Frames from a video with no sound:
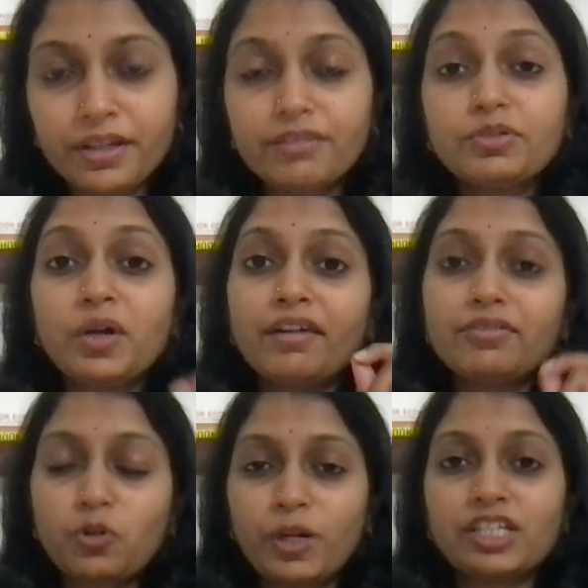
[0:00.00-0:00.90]
If you have
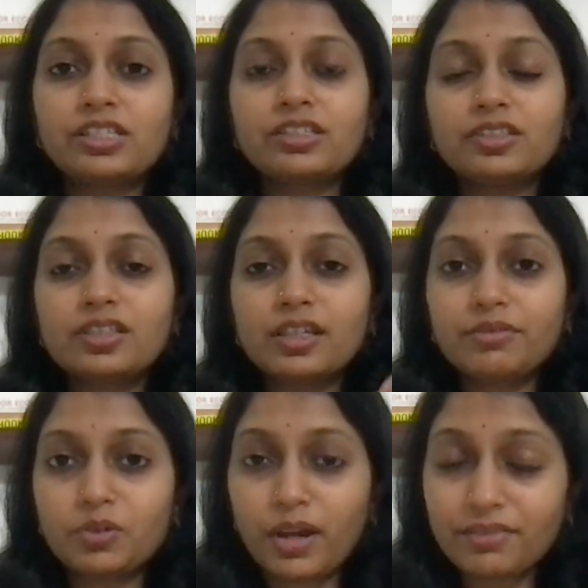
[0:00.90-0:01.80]
questions, if
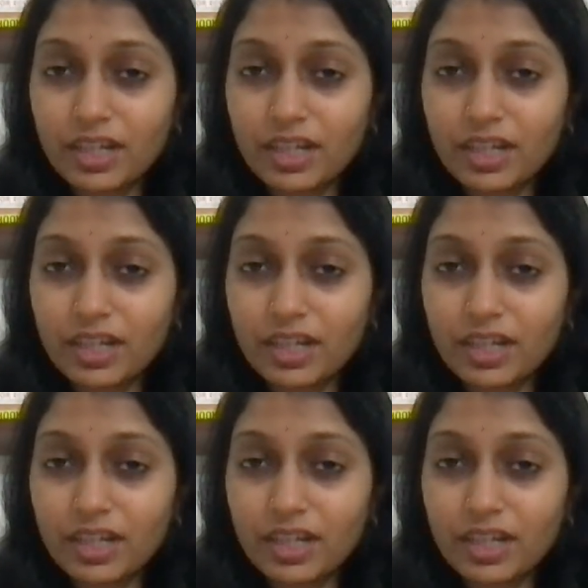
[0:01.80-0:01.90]
you have